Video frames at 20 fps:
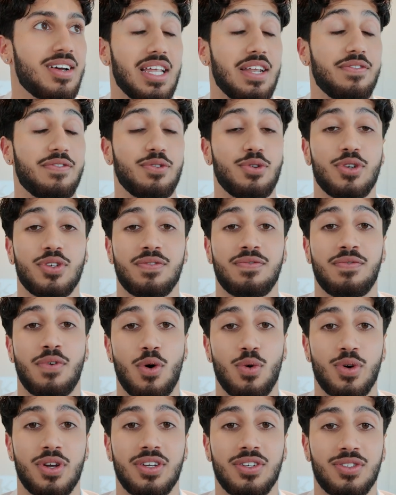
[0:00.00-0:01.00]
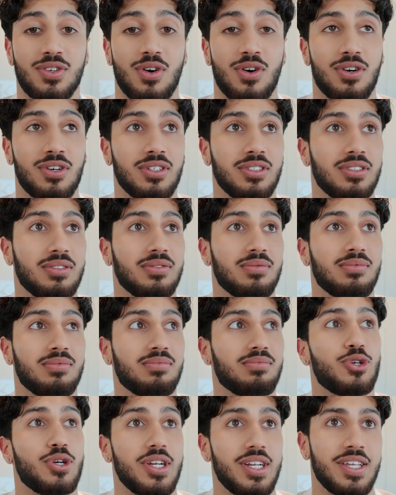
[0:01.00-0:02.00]
And if you just focus
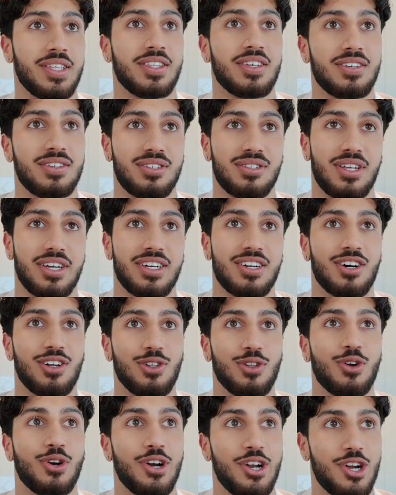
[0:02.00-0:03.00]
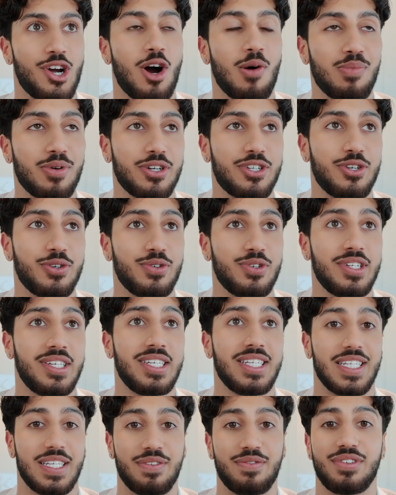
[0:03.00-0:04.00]
on treating this like a learning
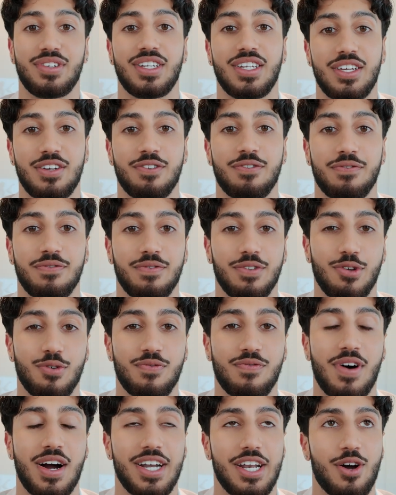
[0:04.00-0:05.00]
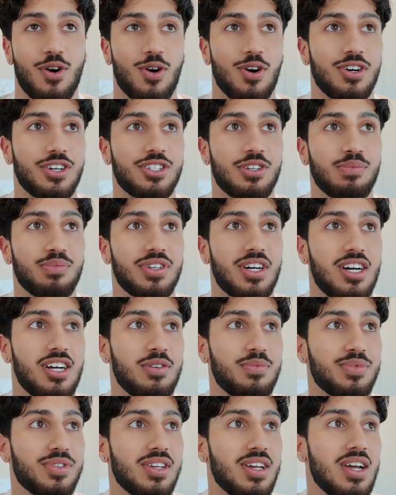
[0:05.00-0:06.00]
opportunity, even if you find it hard
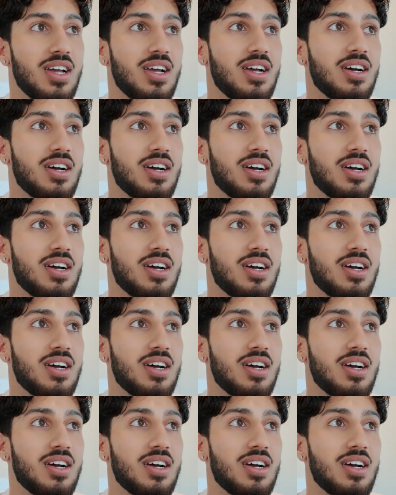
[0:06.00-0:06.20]
sometimes,